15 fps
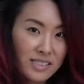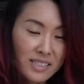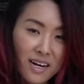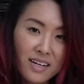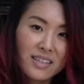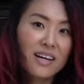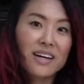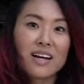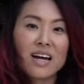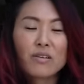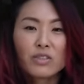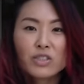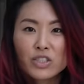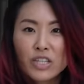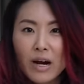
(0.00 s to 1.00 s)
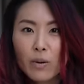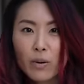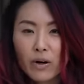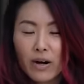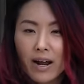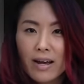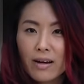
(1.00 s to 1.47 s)
skylight, I have a
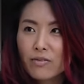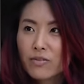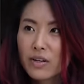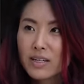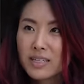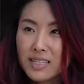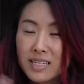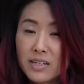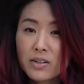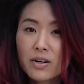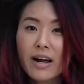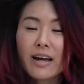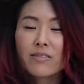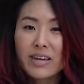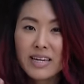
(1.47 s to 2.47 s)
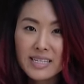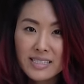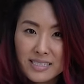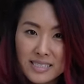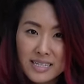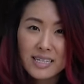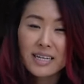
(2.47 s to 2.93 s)
shower, I have a heater, I have
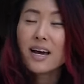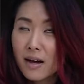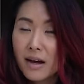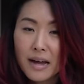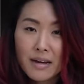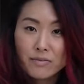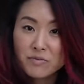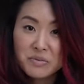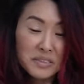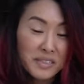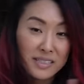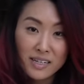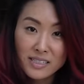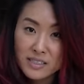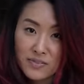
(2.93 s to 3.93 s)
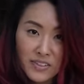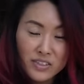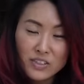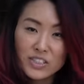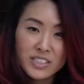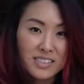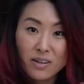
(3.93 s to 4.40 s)
AC, I have really nice
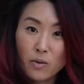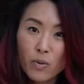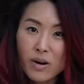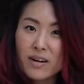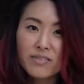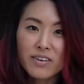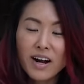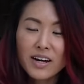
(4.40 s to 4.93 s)
finishes, like whatever.